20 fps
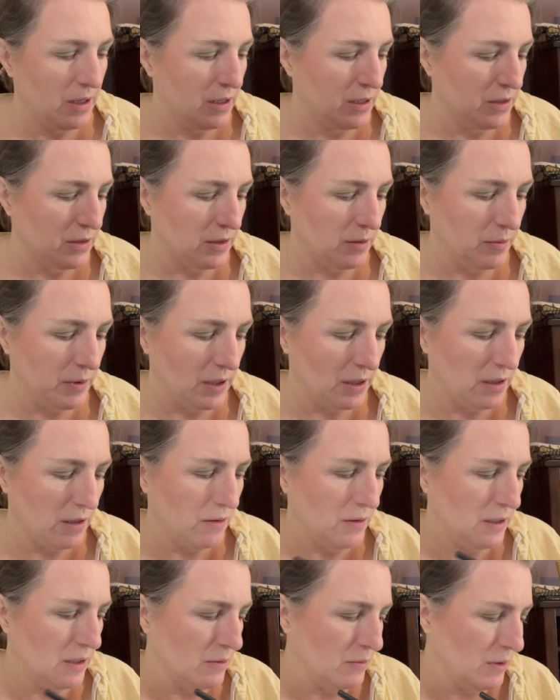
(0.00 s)
So I'm going to go
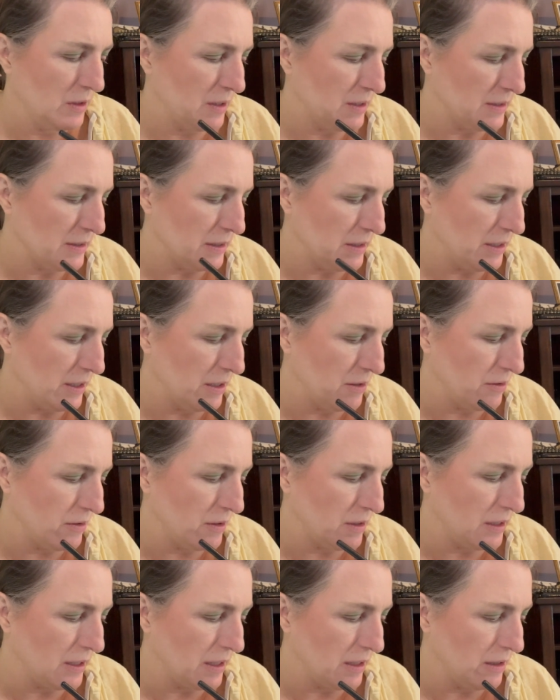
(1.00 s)
in with this lighter
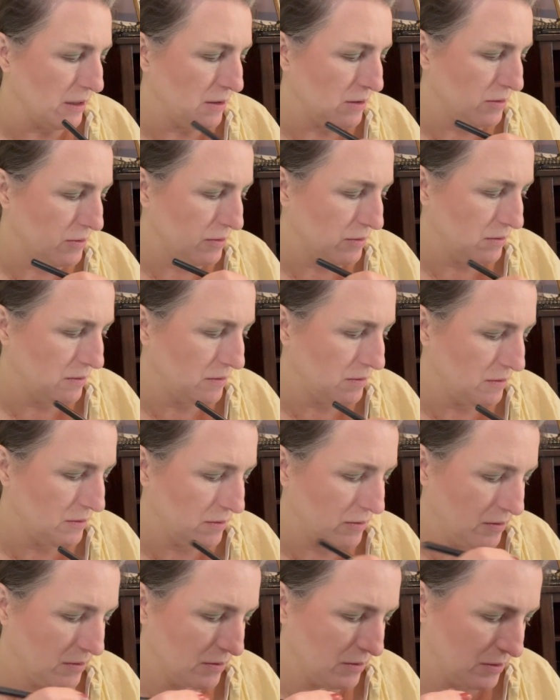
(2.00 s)
yellow
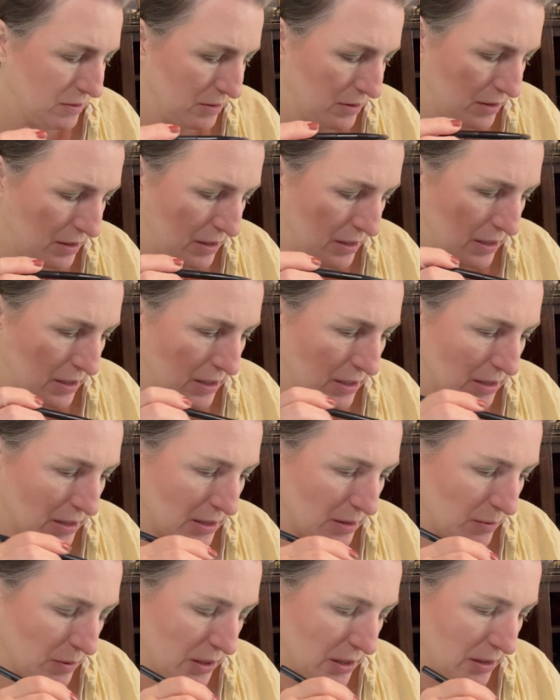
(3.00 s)

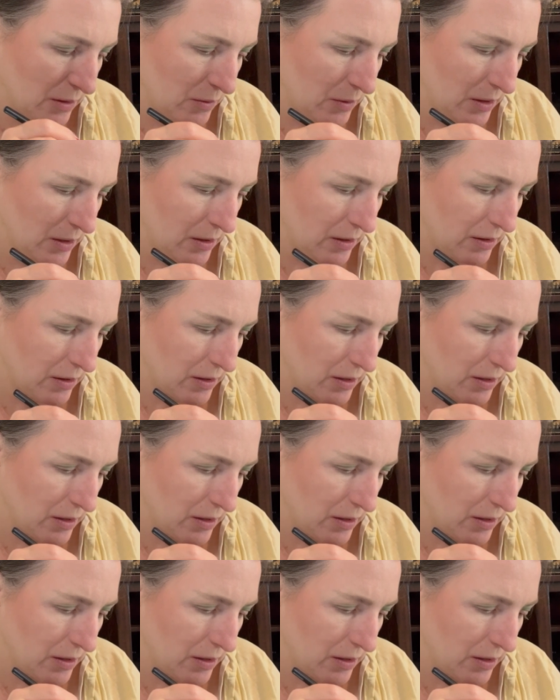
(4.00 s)
to begin with.